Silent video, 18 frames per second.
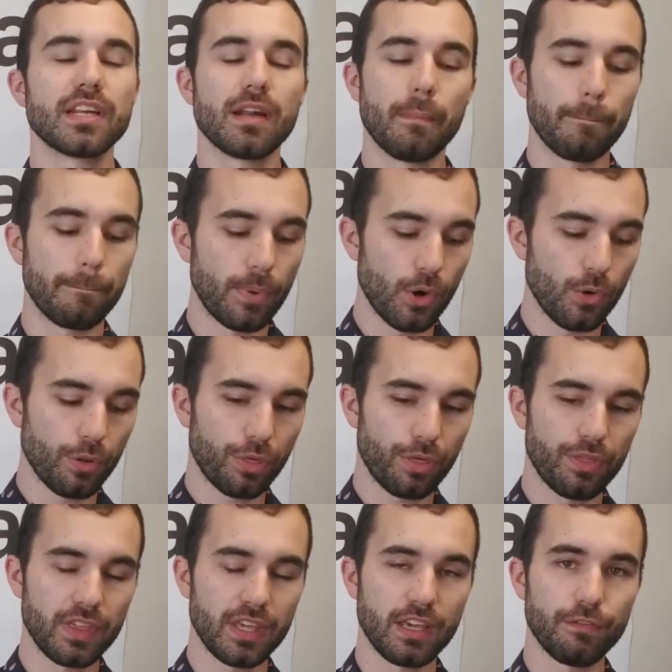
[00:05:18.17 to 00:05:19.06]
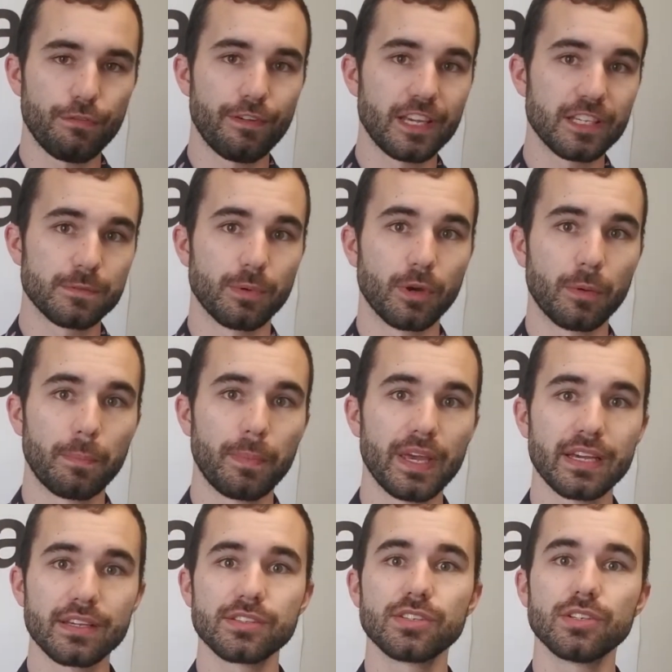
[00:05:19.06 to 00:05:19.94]
both the Facebook
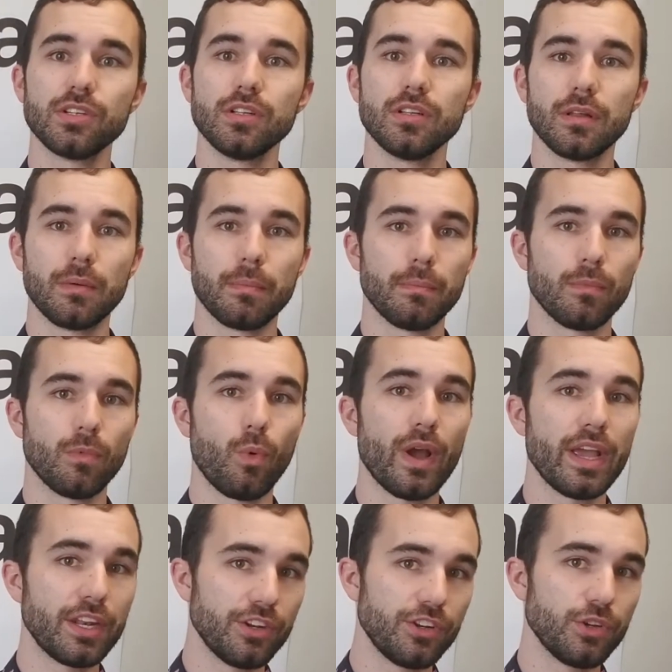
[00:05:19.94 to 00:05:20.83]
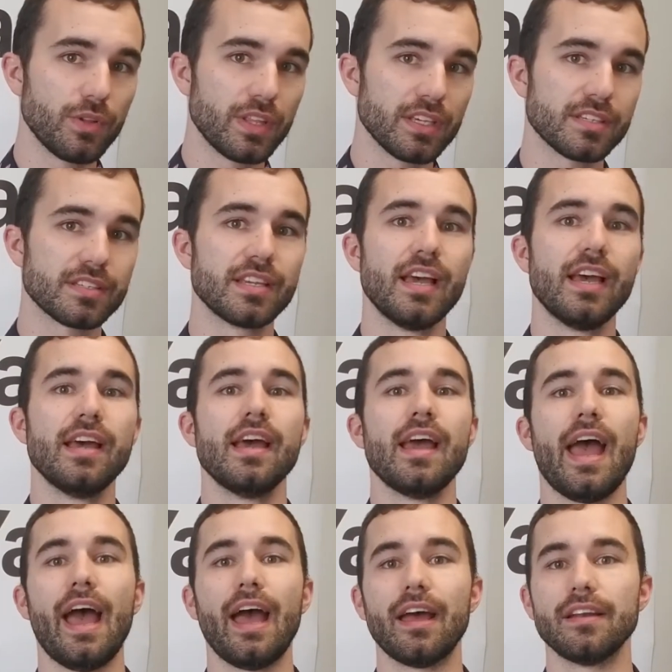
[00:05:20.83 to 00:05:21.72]
Pixel way to do this
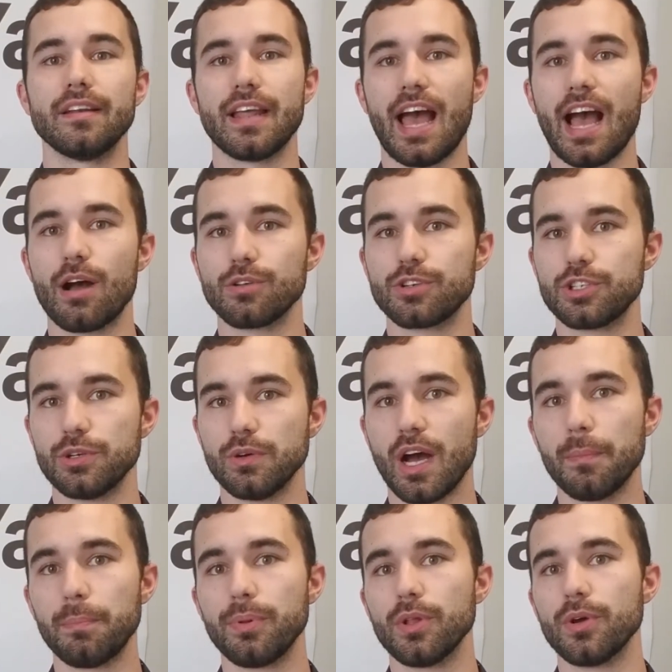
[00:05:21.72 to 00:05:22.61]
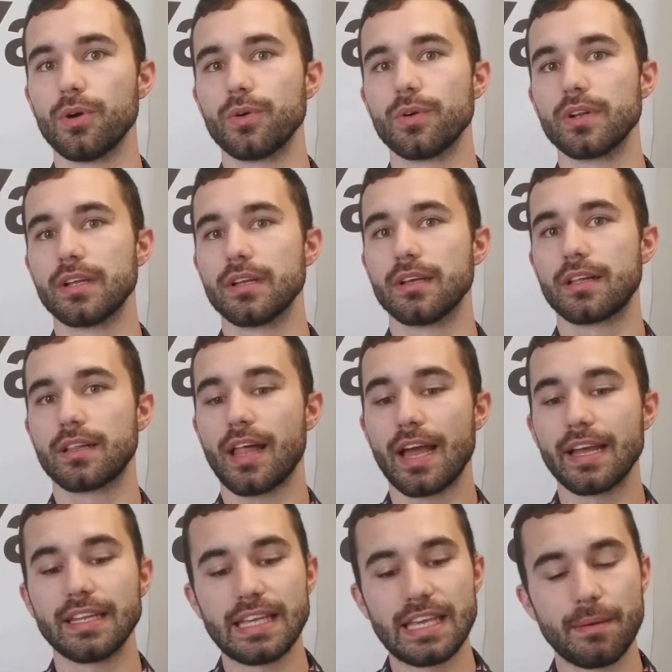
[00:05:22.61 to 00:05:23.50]
and how to upload
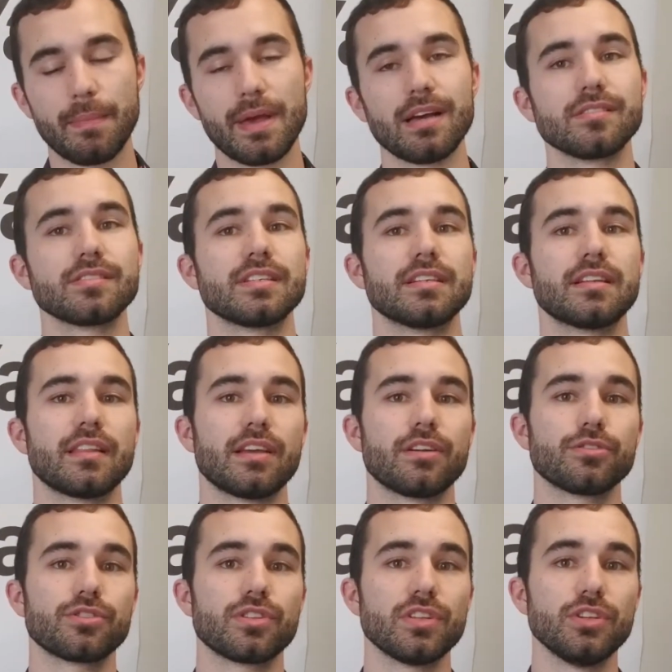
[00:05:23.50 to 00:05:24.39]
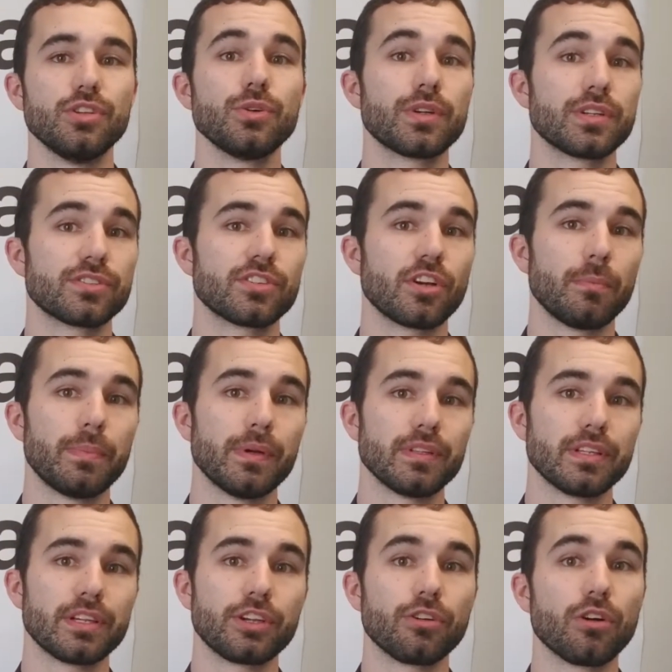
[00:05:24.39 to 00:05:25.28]
client emails into there so that you can start
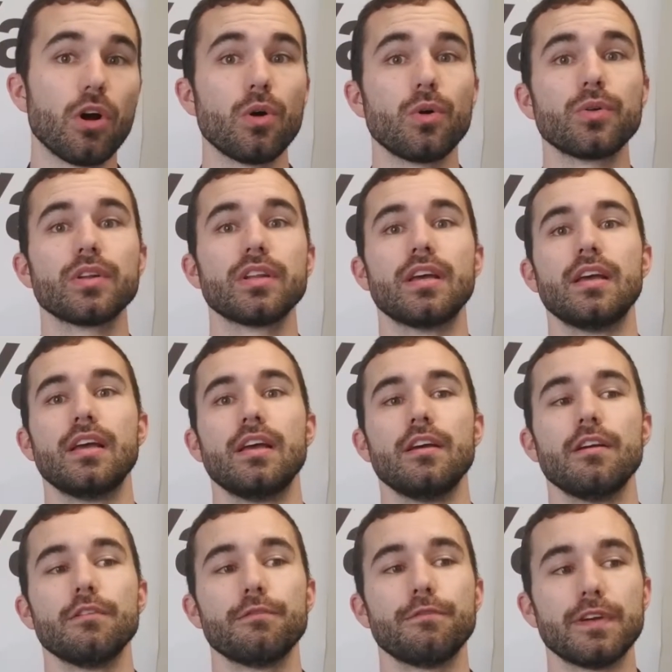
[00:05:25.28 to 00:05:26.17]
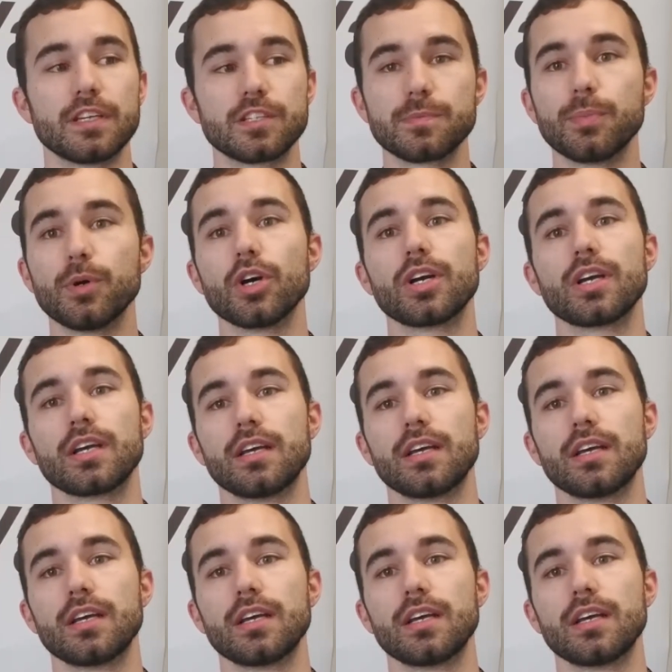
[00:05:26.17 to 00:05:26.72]
building your own Facebook